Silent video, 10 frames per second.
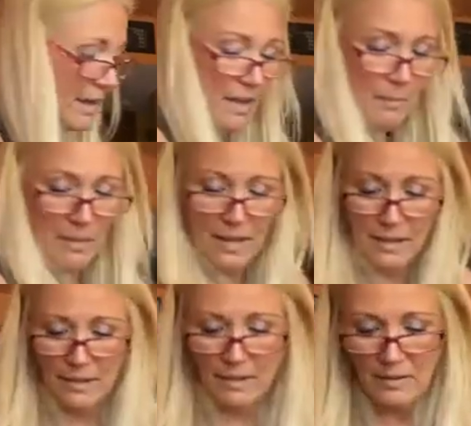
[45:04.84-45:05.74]
soon as I
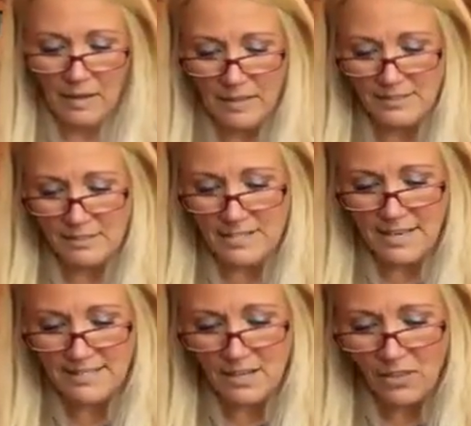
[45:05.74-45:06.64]
saw that,
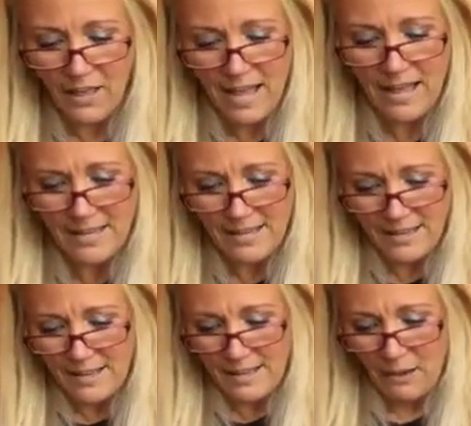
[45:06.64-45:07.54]
I was like,
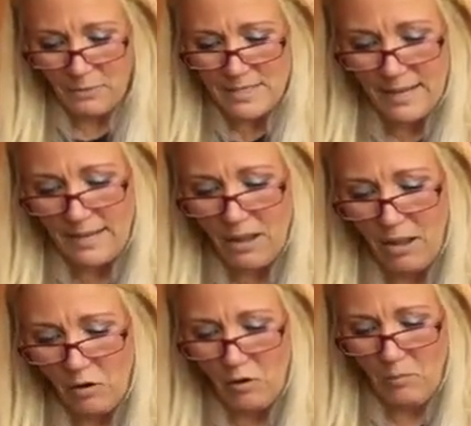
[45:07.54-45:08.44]
oh my gosh, that
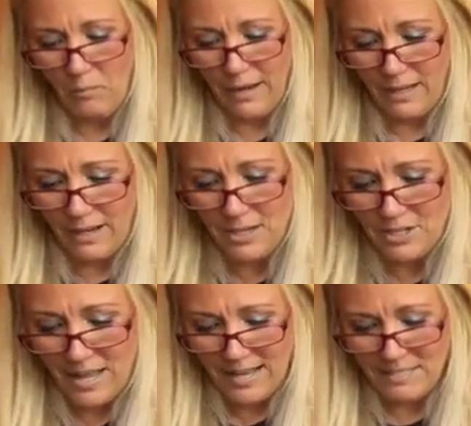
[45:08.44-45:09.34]
is mine. I
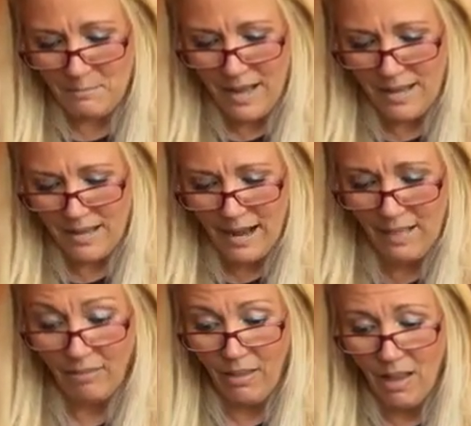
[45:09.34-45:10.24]
love
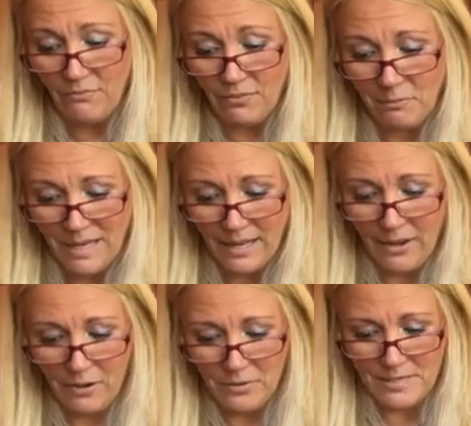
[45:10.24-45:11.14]
flamingos. I got
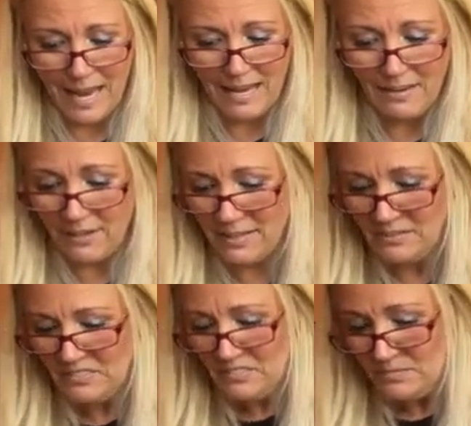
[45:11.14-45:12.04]
to show
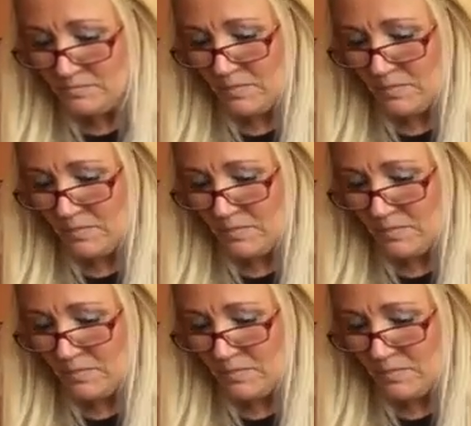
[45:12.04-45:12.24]
you.